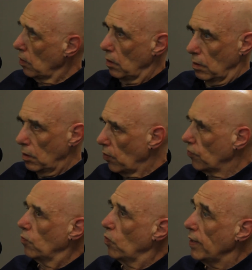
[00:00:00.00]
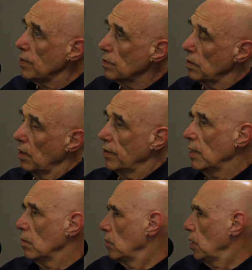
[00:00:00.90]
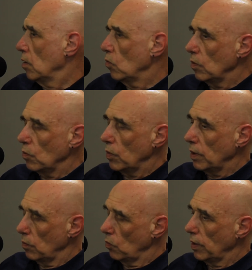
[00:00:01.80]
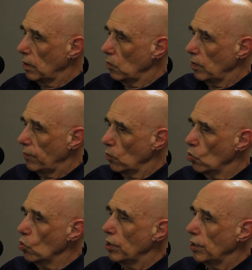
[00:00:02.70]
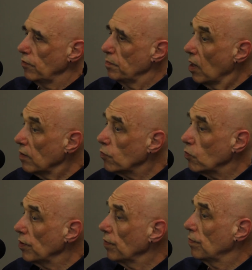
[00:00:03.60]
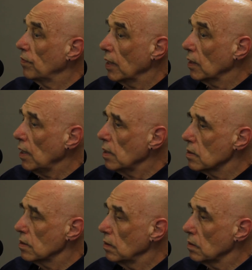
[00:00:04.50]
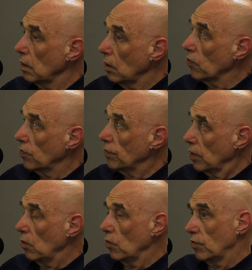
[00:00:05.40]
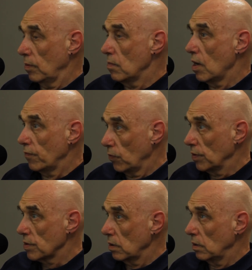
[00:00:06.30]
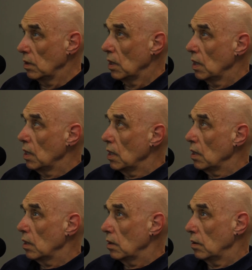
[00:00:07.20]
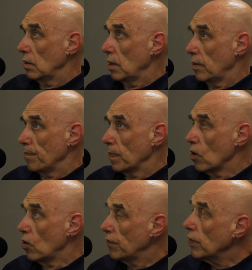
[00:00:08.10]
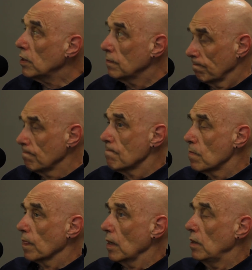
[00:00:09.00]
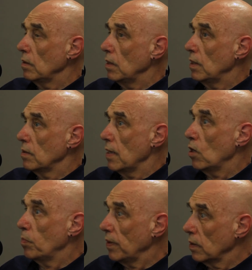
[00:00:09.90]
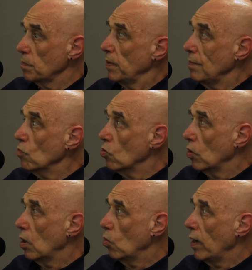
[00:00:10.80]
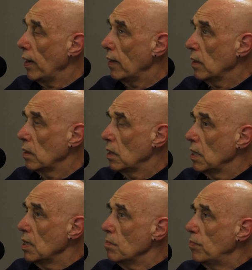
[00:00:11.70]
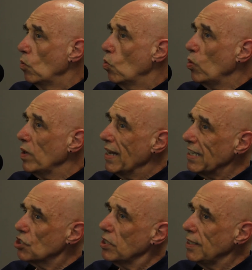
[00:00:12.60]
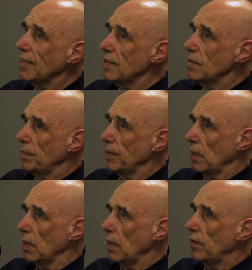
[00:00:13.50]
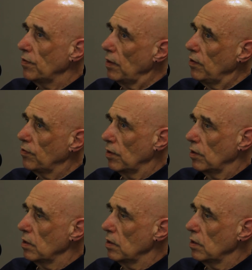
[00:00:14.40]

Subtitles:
are lots of ways. I think we've all heard of mindfulness techniques, and there's lots of skills that mindfulness can offer in helping us be more aware. But what we actually need to be is